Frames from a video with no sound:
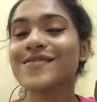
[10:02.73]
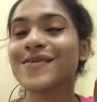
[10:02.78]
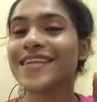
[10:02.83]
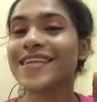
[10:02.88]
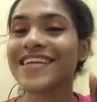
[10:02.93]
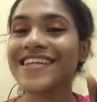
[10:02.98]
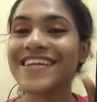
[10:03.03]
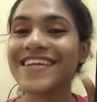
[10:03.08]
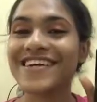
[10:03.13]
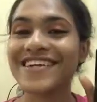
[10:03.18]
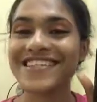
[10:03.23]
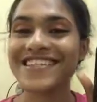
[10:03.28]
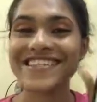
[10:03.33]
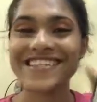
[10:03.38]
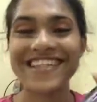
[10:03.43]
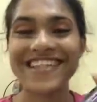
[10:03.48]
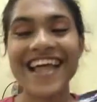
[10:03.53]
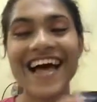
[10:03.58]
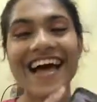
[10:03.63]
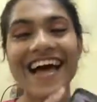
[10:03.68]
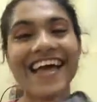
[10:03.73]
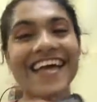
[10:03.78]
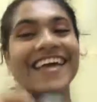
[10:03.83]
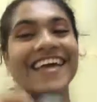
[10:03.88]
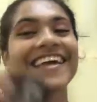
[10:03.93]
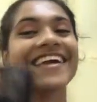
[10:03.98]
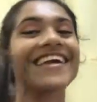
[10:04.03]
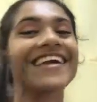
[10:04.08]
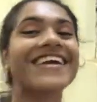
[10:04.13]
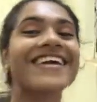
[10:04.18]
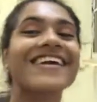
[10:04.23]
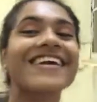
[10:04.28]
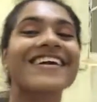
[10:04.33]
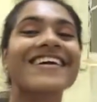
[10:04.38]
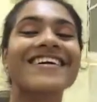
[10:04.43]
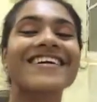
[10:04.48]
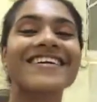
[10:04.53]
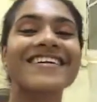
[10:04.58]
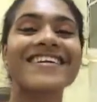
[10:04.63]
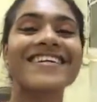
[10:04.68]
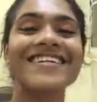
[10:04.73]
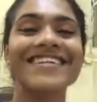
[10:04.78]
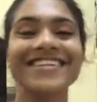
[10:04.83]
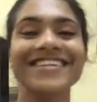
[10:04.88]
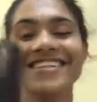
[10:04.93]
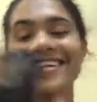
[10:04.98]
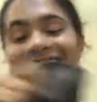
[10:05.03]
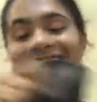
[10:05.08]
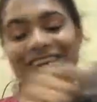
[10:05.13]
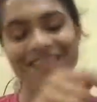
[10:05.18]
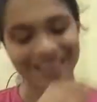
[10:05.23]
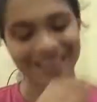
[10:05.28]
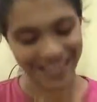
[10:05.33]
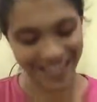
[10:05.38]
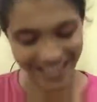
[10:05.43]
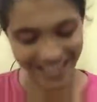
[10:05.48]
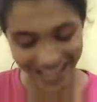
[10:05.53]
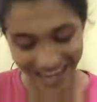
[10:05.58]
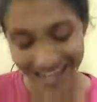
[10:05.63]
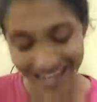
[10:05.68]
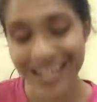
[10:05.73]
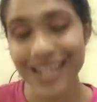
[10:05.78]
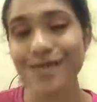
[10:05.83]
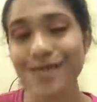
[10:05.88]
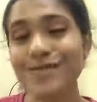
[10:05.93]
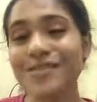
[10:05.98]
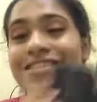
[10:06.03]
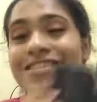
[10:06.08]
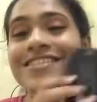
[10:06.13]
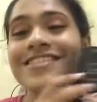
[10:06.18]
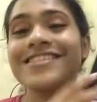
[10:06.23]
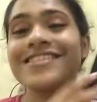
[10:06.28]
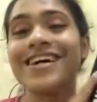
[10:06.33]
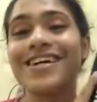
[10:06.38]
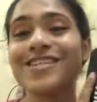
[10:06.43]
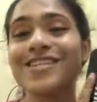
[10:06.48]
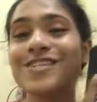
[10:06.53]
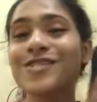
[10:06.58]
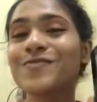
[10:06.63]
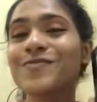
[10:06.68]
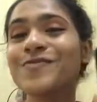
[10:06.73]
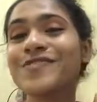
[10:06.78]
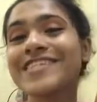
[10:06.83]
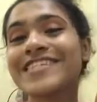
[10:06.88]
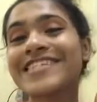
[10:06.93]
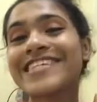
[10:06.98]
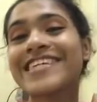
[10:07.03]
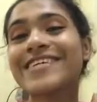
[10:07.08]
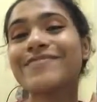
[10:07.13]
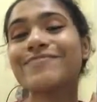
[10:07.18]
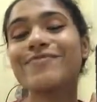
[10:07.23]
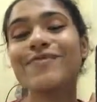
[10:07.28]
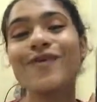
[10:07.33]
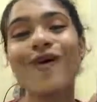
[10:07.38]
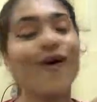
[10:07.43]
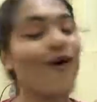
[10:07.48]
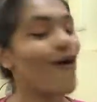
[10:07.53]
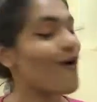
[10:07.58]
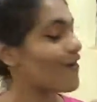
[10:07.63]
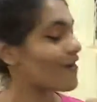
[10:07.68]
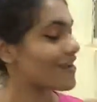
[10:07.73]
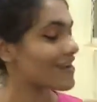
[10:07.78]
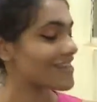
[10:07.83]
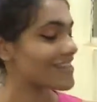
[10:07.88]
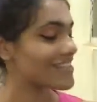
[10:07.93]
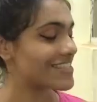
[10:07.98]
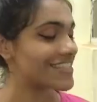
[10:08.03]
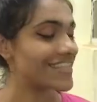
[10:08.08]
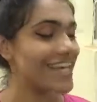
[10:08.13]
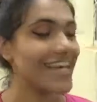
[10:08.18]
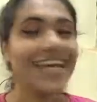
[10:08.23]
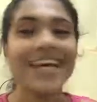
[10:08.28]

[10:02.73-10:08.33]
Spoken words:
what it looks like. Okay, and it comes in such a pretty box.